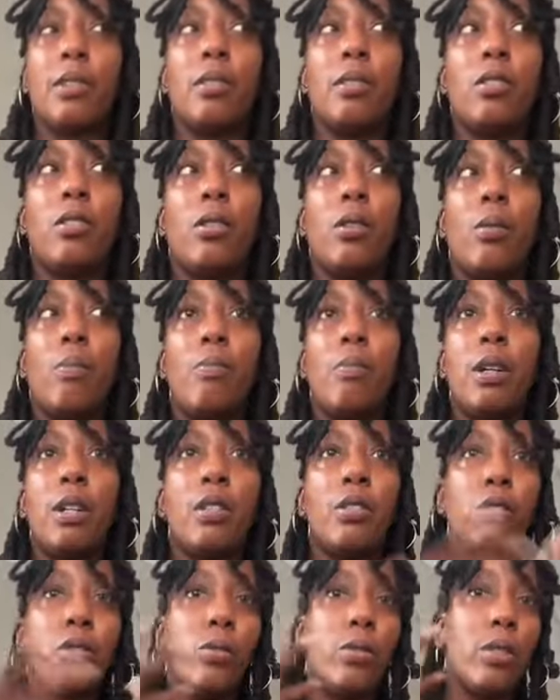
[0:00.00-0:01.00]
you know,
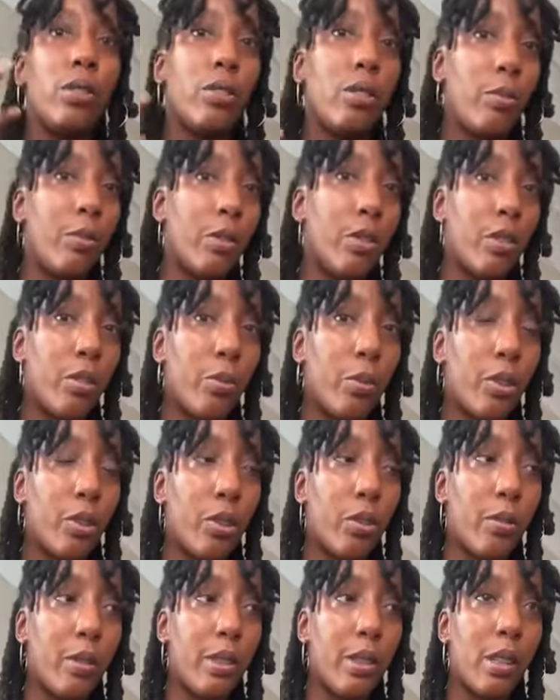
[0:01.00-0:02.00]
men are doing so much of the
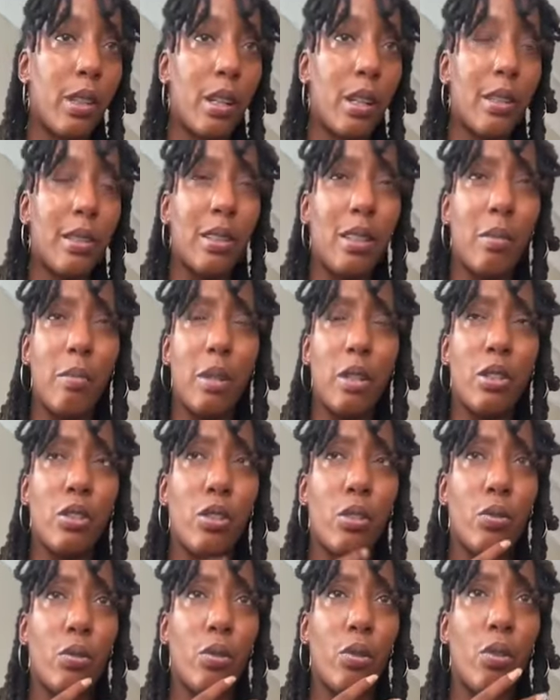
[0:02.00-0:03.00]
work during sex, and men
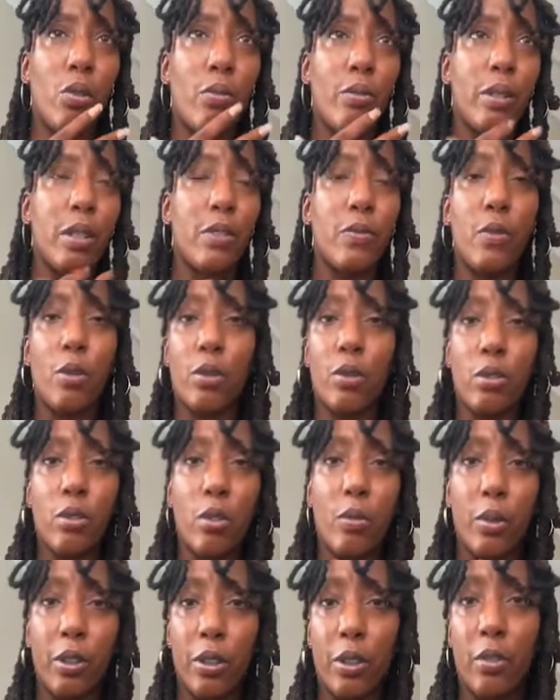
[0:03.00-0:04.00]
don't always focus
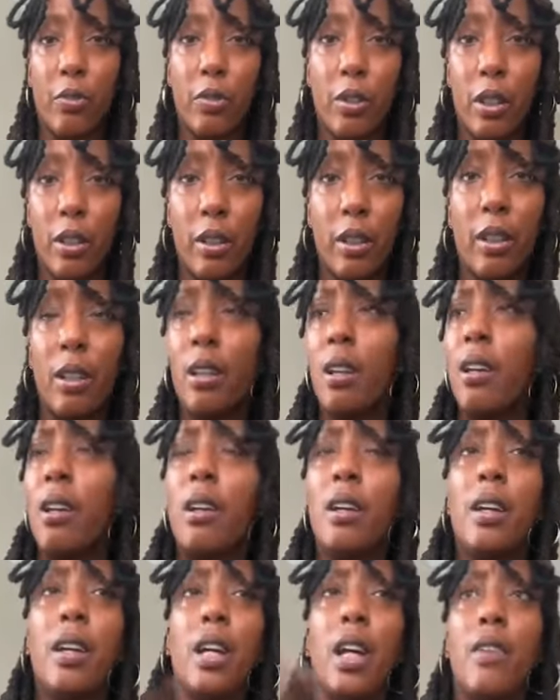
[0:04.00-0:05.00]
on what they're feeling.
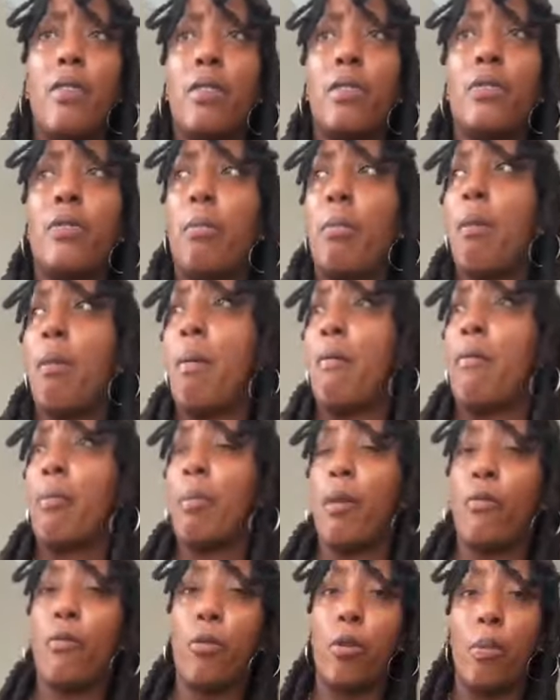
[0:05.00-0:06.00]
Even
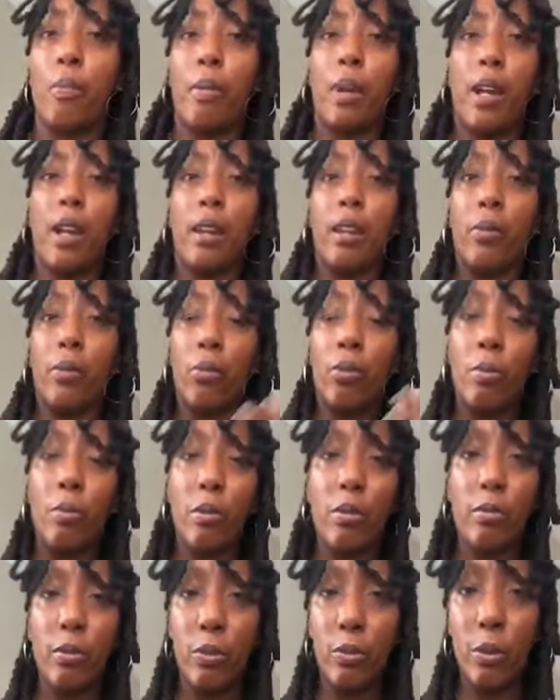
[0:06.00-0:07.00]
for a man, a
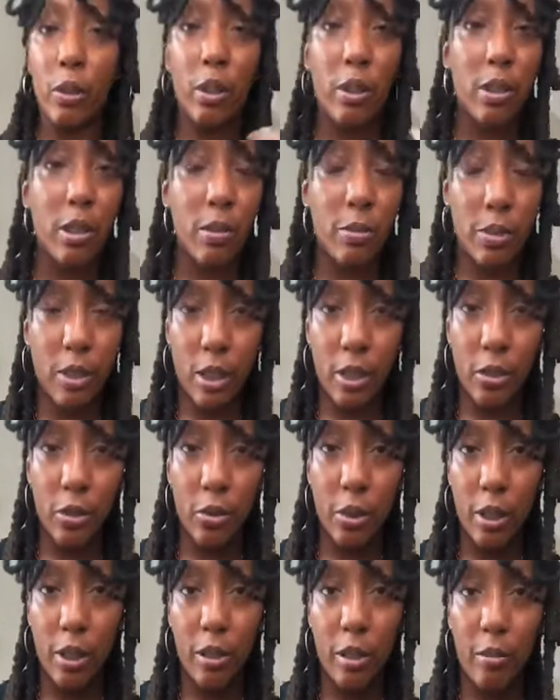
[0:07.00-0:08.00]
woman was working some
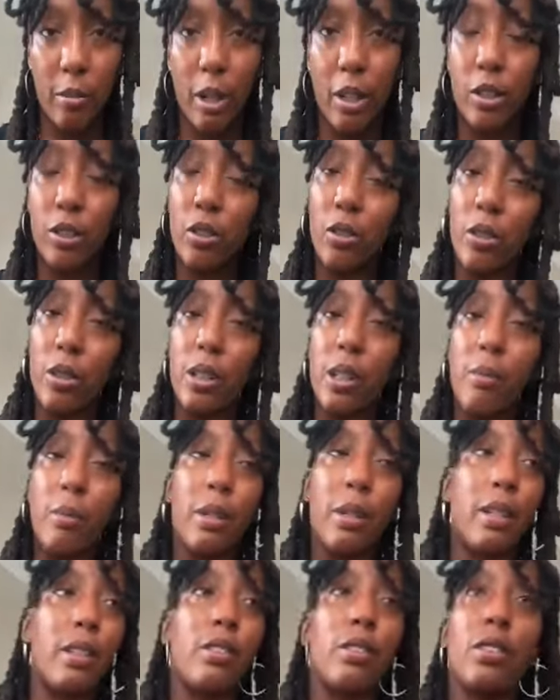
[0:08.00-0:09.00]
sexual healing magic on
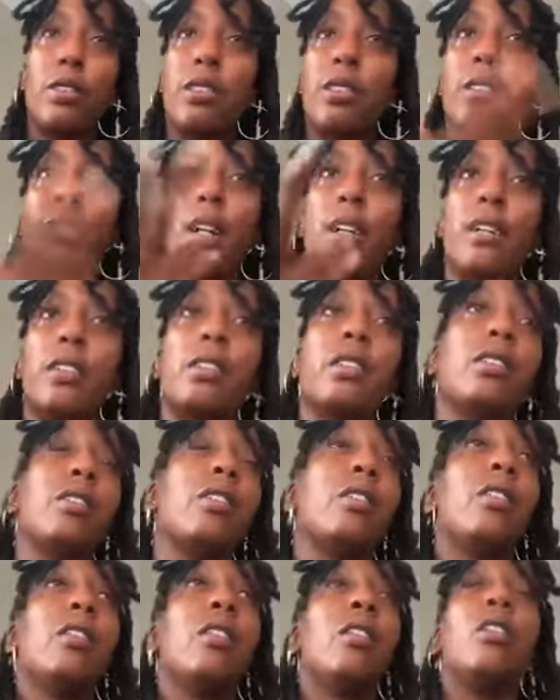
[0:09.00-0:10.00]
him, and he just decided to
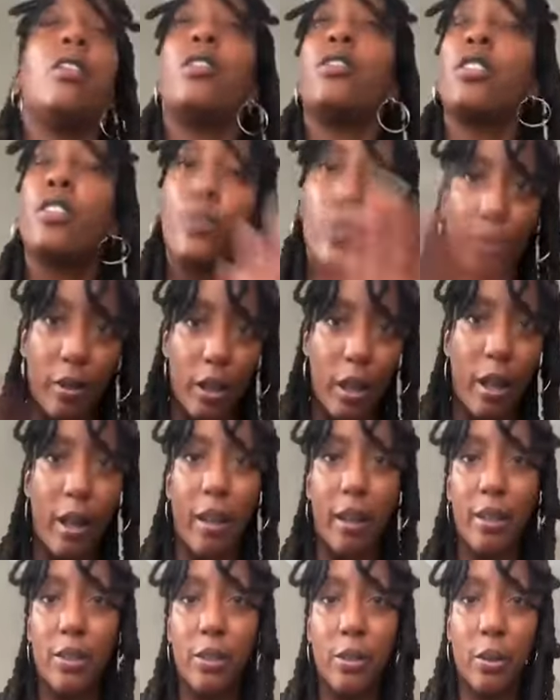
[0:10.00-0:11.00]
just
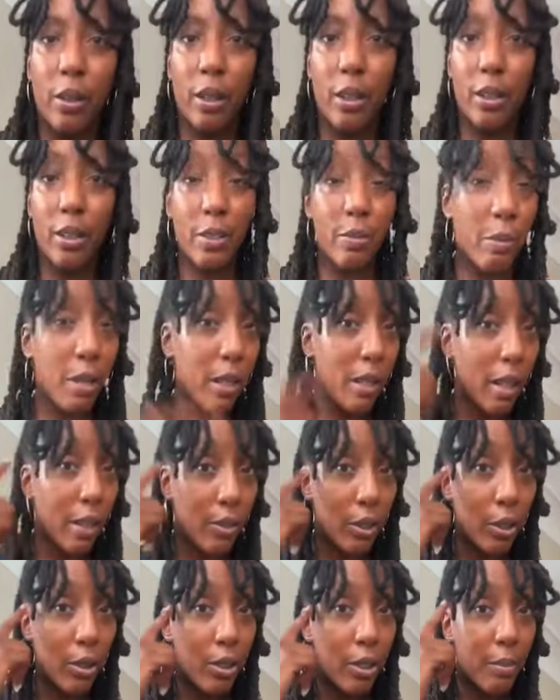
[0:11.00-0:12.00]
relax, okay? Because men
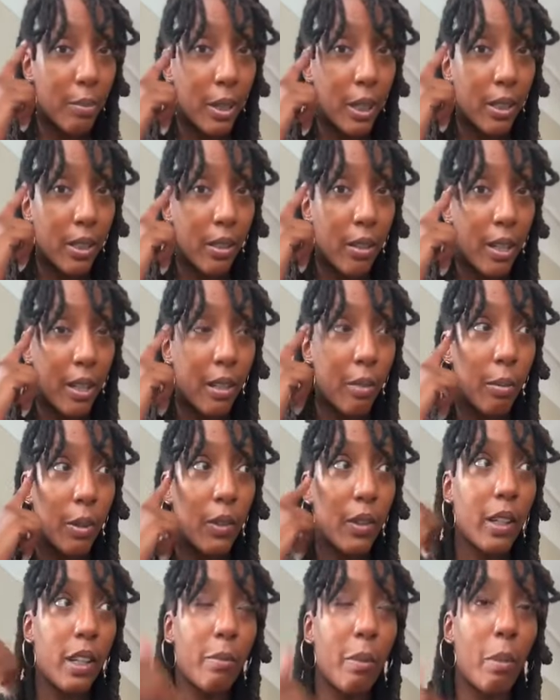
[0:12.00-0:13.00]
have to usually be in their head and
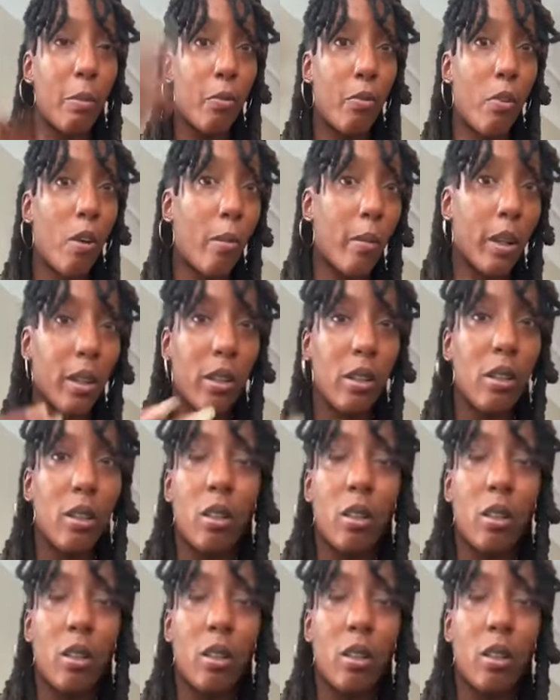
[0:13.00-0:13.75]
be thinking about performing.